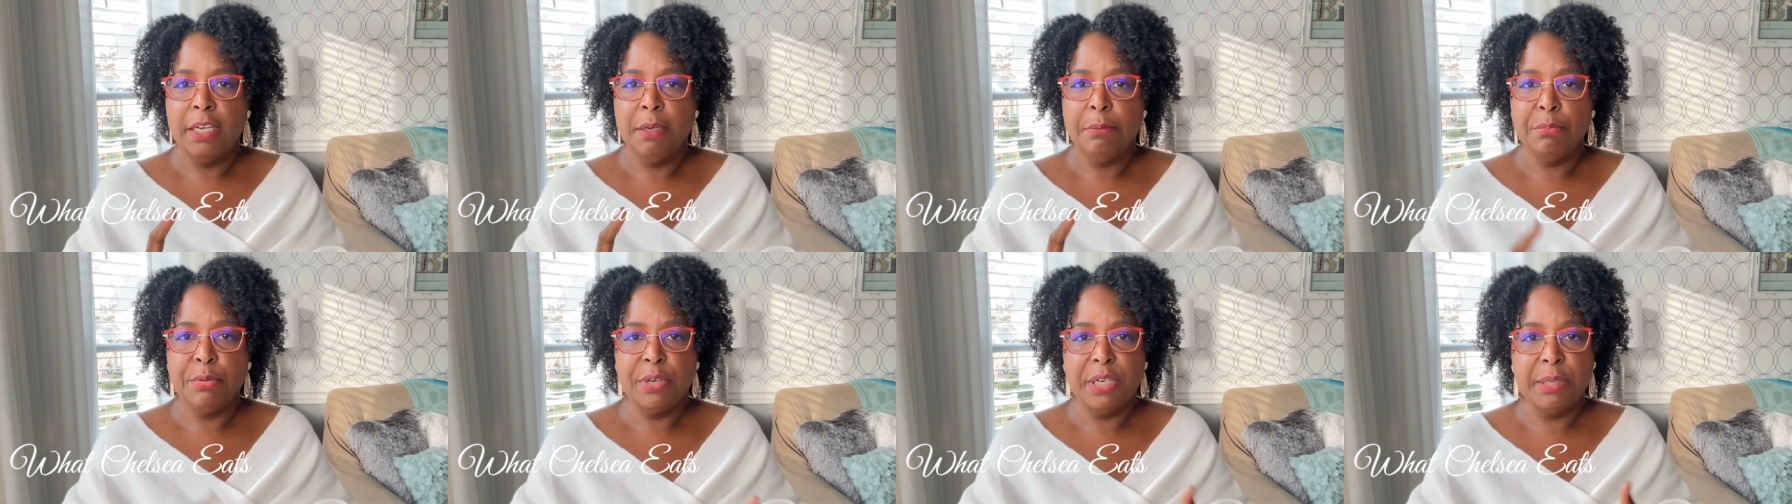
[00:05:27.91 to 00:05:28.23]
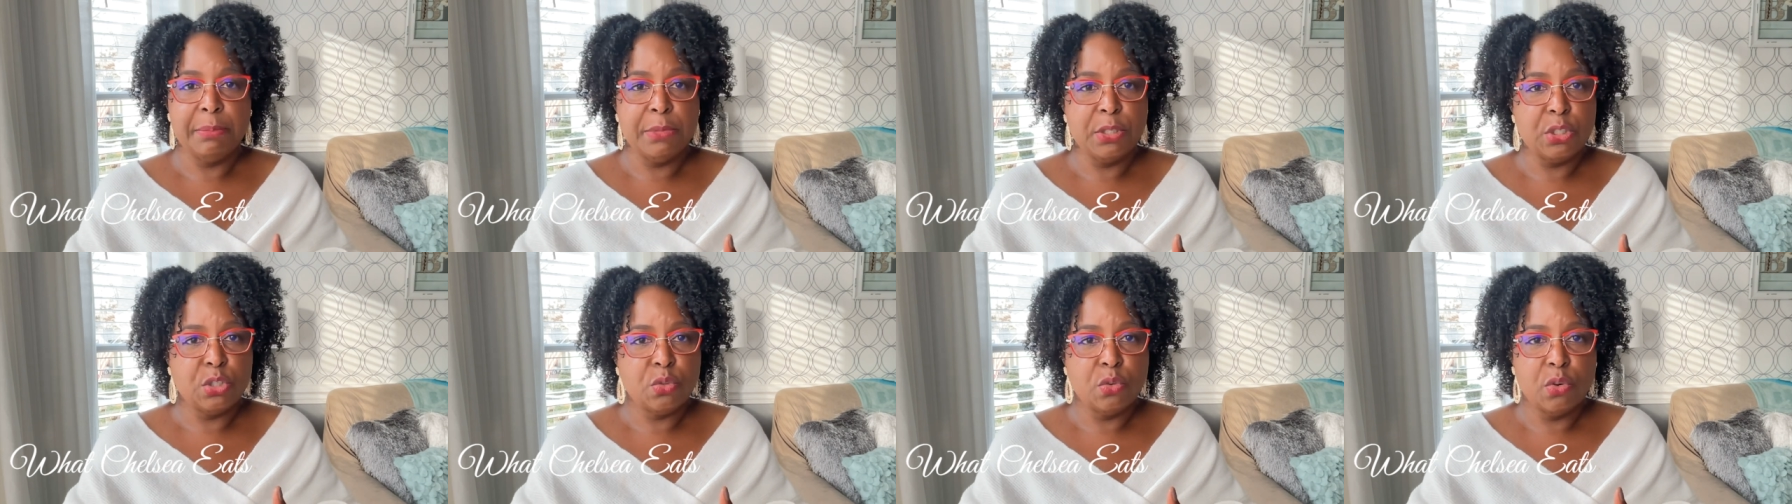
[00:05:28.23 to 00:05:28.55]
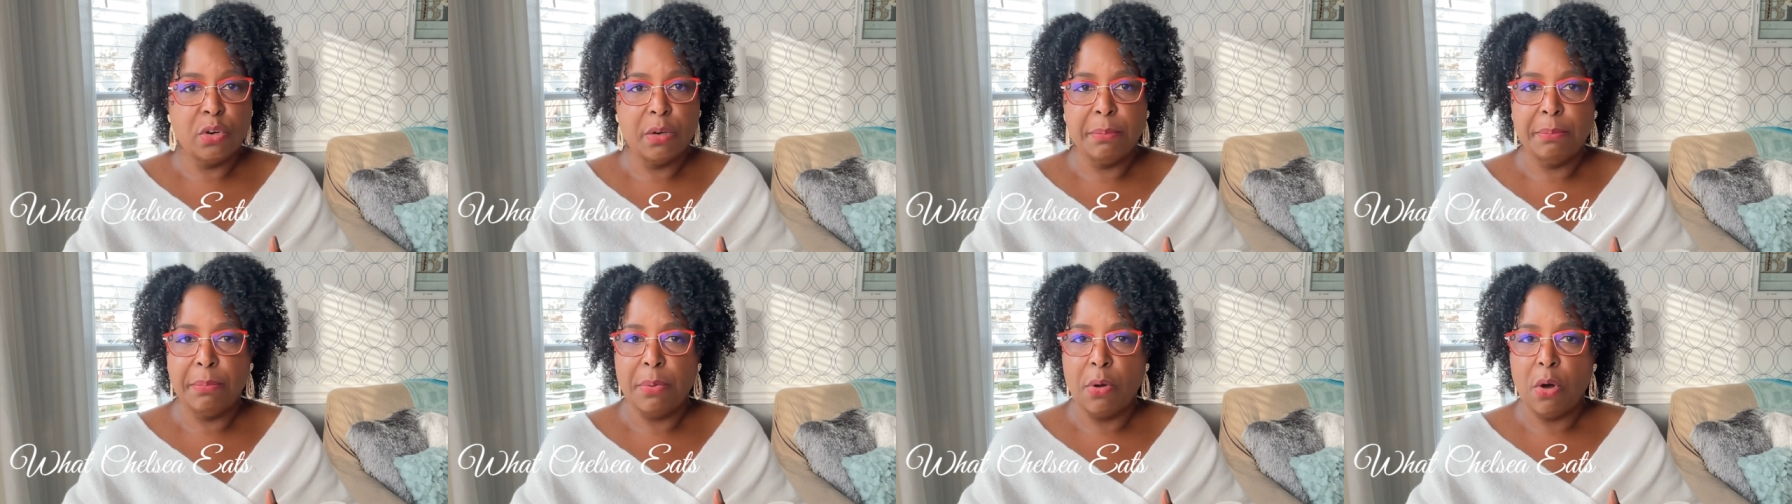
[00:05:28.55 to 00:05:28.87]

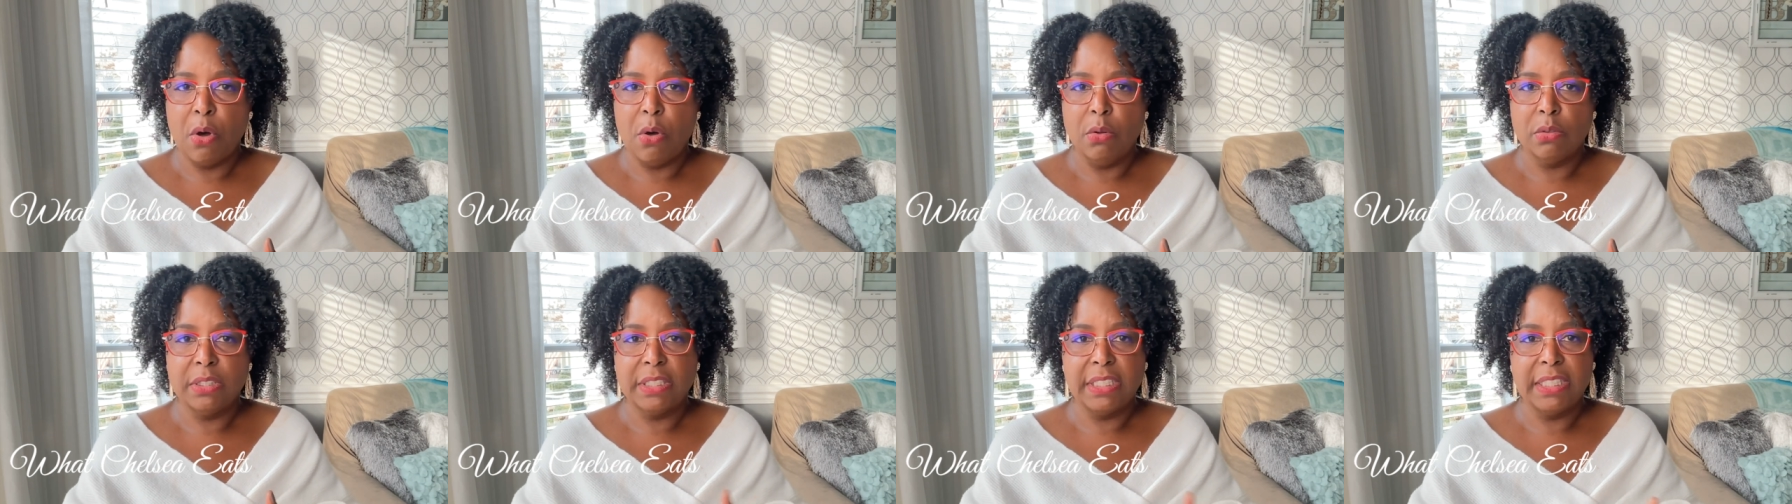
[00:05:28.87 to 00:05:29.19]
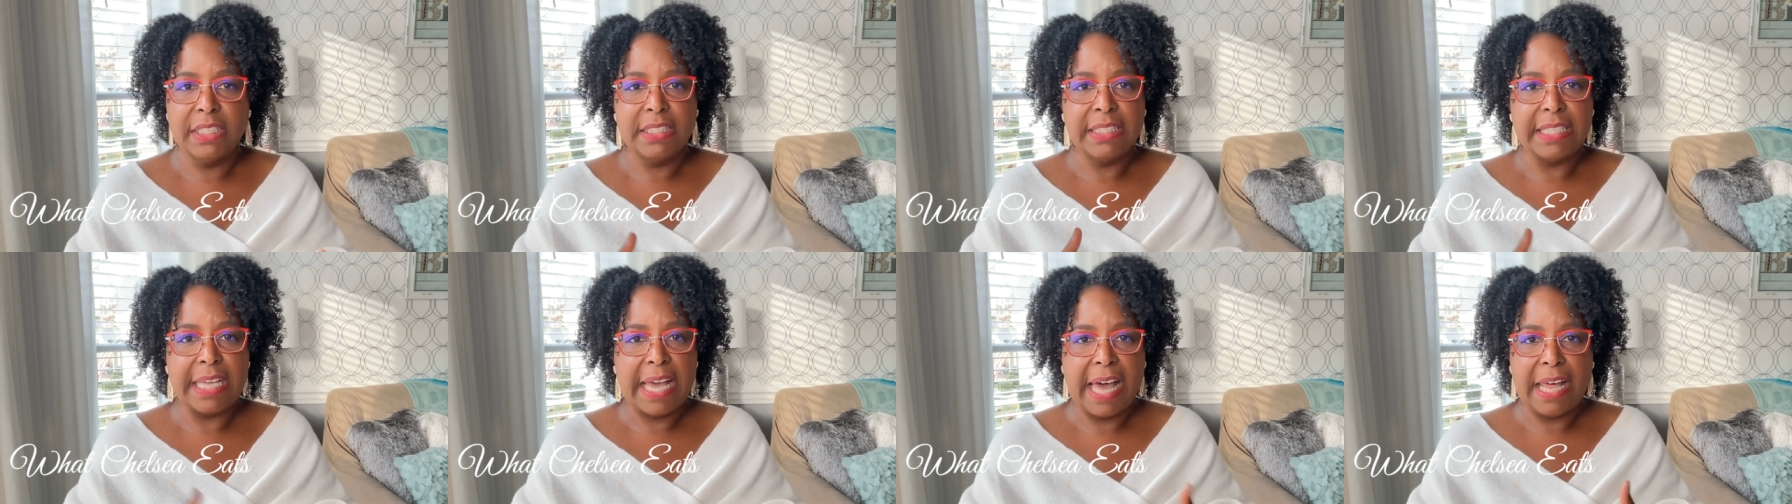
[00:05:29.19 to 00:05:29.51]
premature baldness,